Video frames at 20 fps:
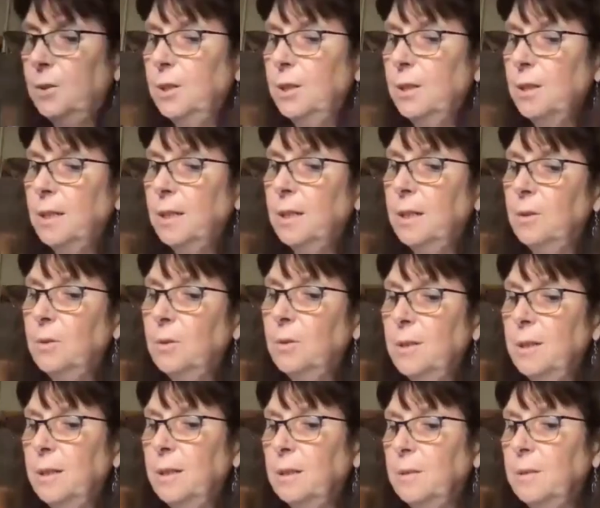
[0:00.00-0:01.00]
she did a
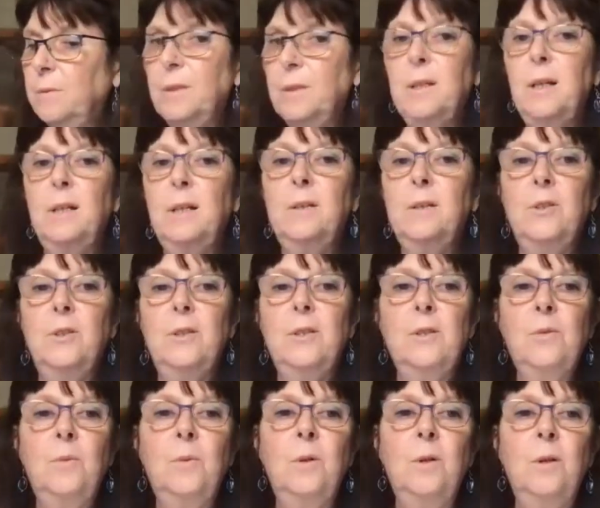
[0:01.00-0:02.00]
good deal of
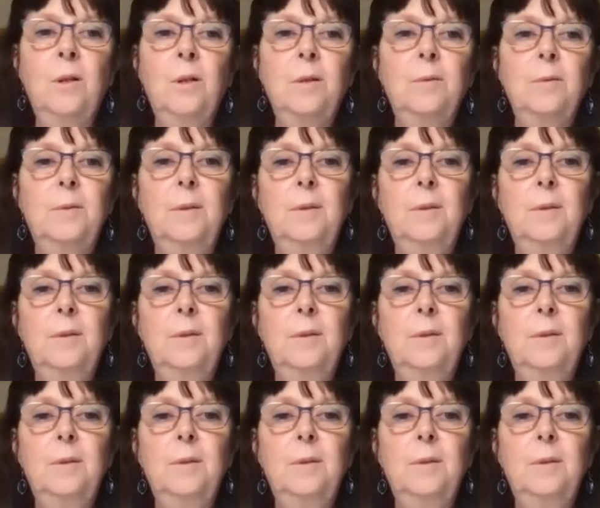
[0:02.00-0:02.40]
intelligence work.